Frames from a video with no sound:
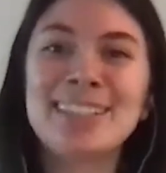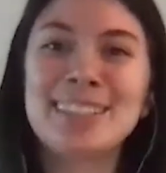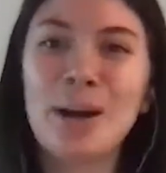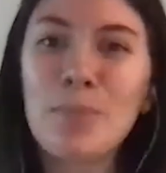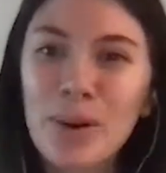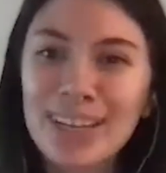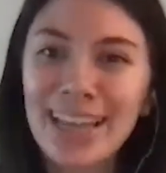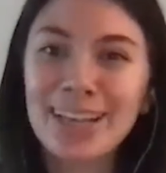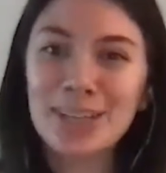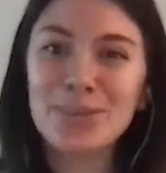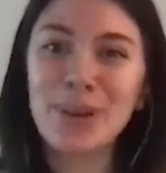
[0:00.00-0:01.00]
someone
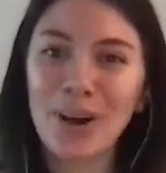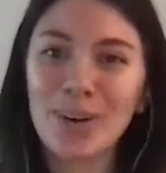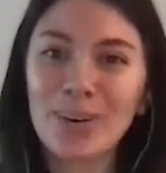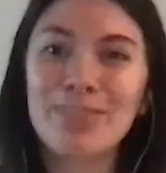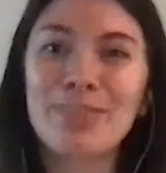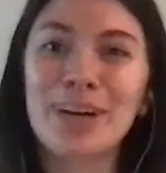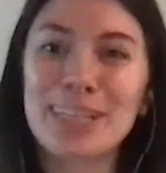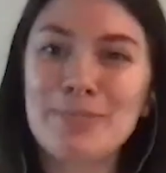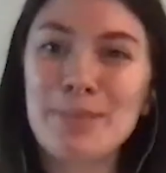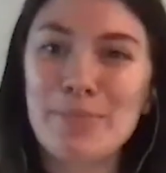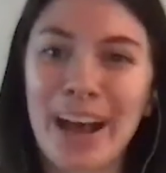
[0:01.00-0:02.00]
that you know for it
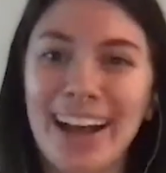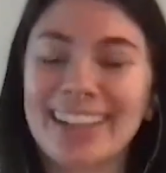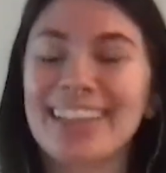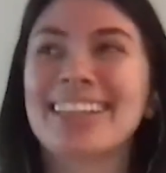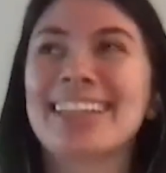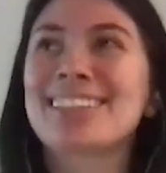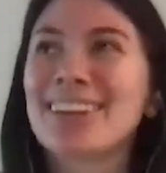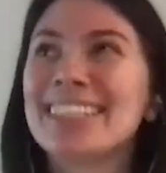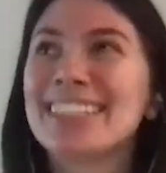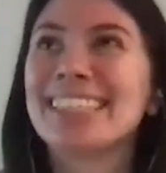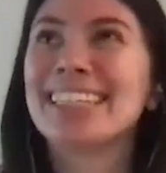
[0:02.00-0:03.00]
to be bad? Like, that's
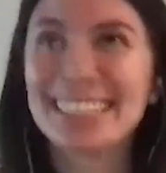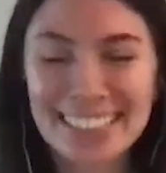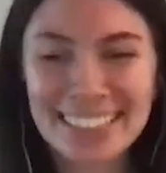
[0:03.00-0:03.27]
crazy.